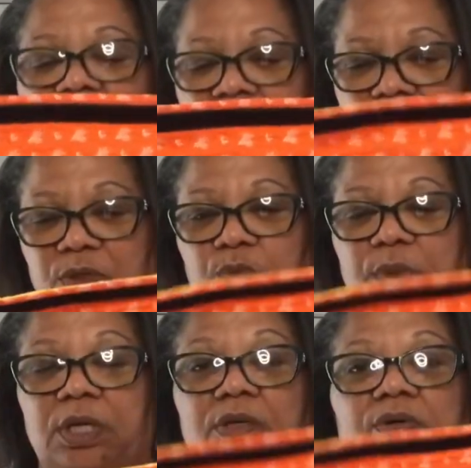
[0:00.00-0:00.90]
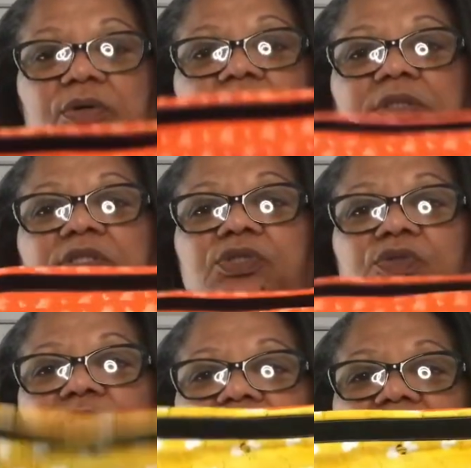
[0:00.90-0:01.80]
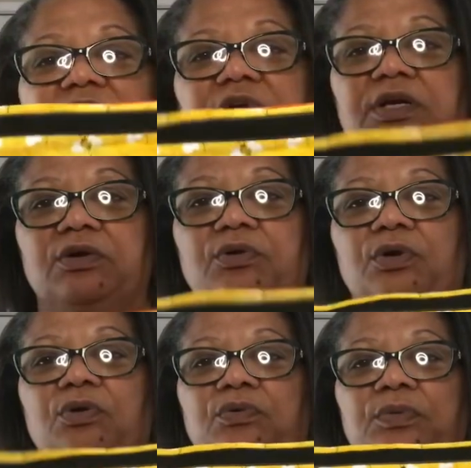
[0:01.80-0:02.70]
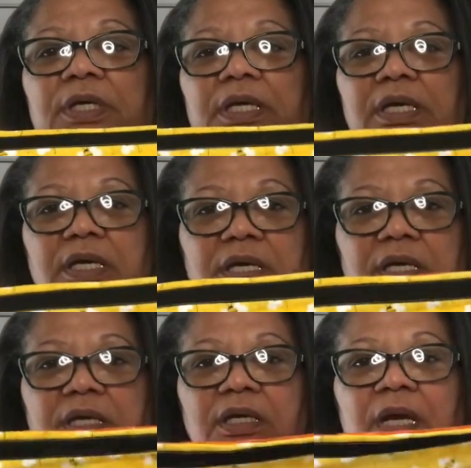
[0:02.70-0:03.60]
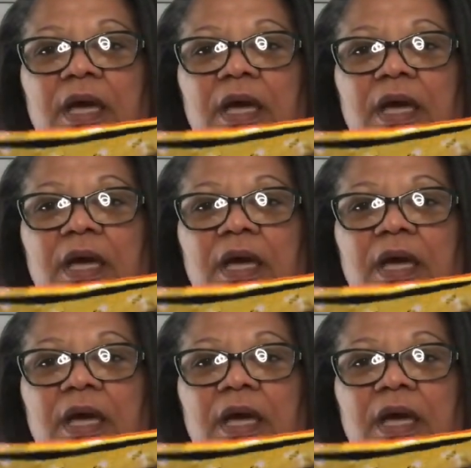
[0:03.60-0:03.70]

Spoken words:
So when we go to the grocery store, it's got Velcro, and